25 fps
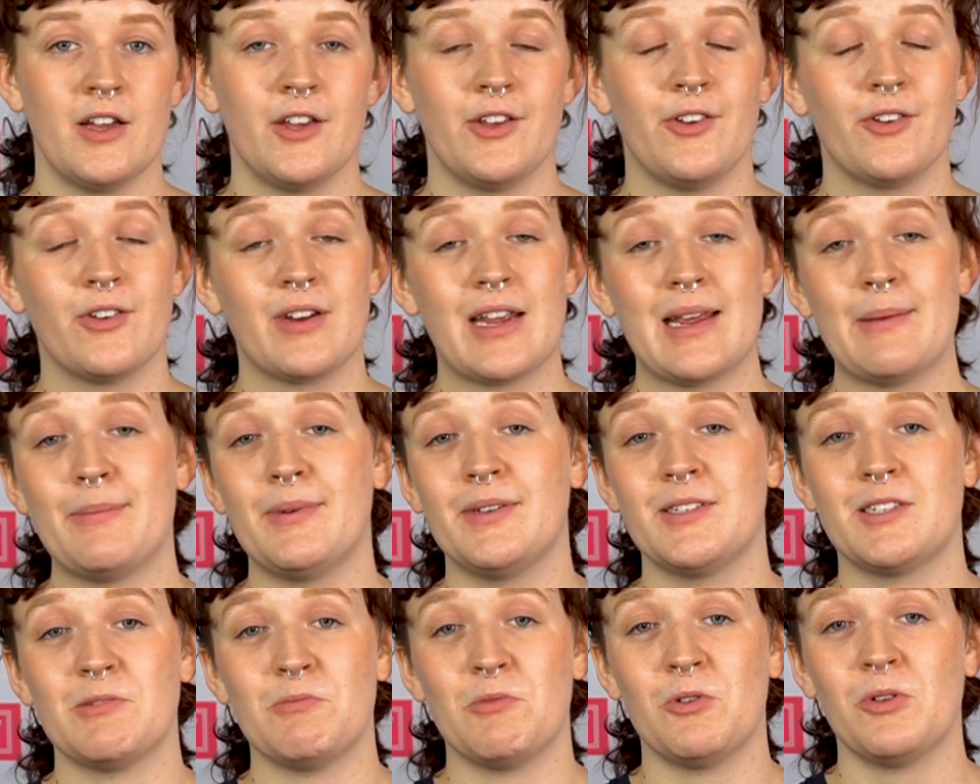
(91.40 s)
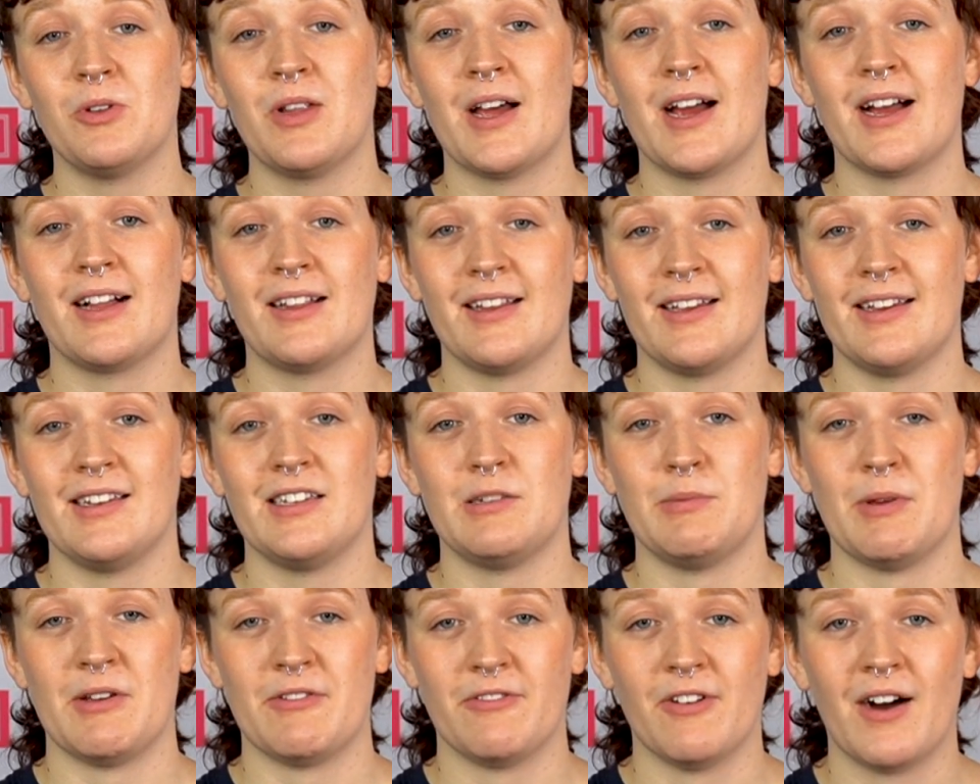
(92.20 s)
Your neighbours are more likely
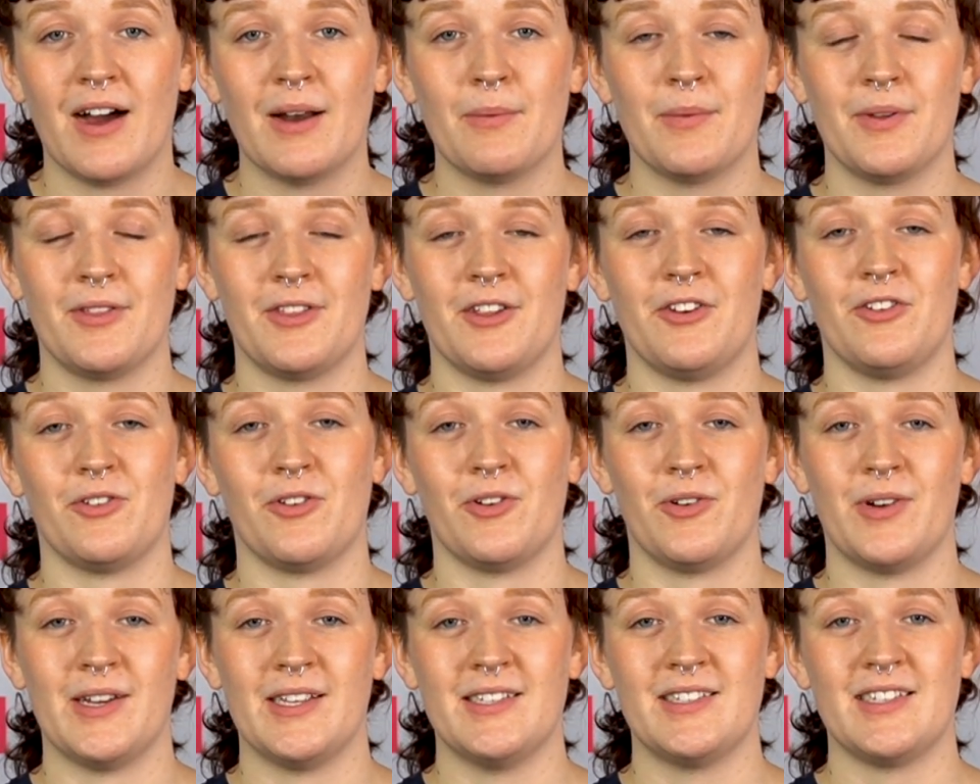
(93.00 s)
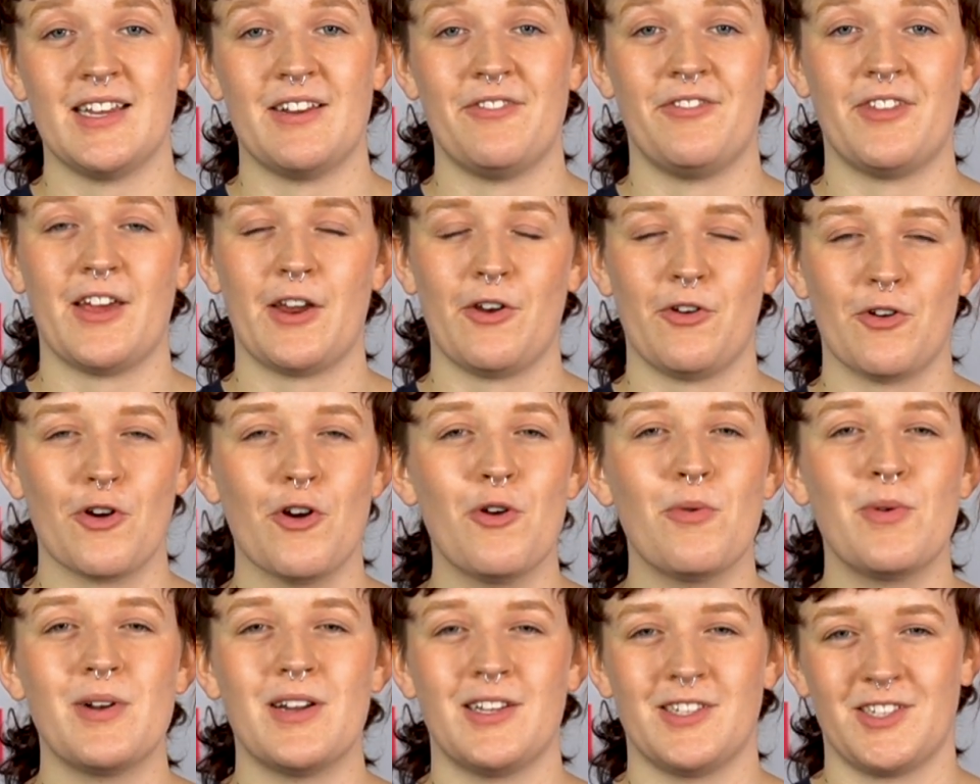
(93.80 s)
to be fine with the noise if they
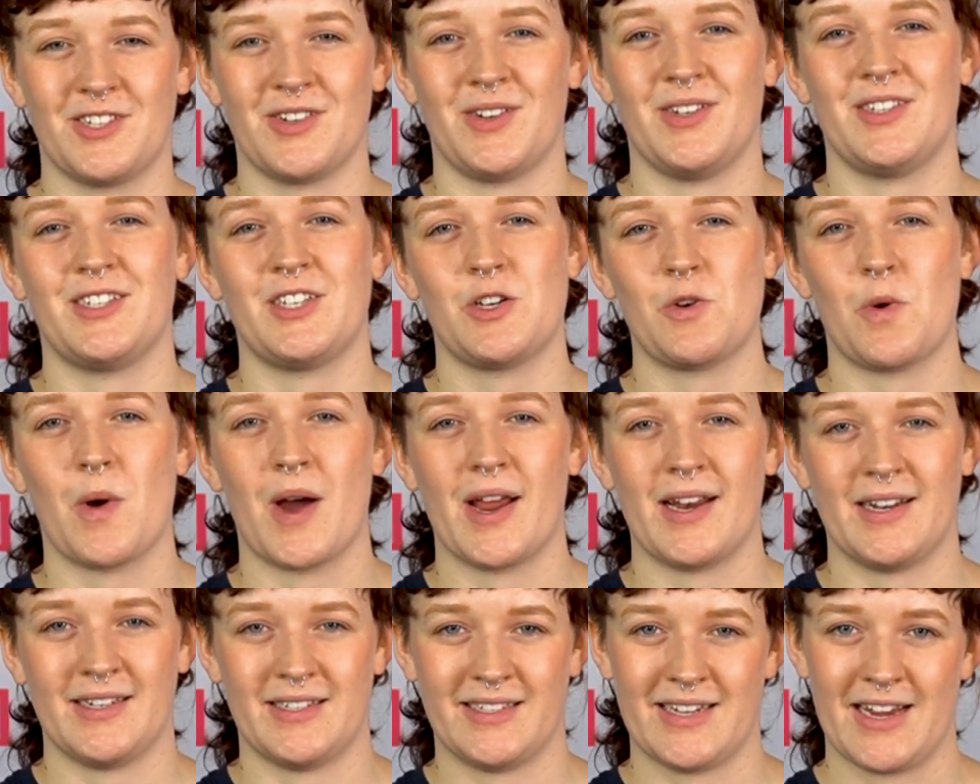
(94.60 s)
know when it's going to quieten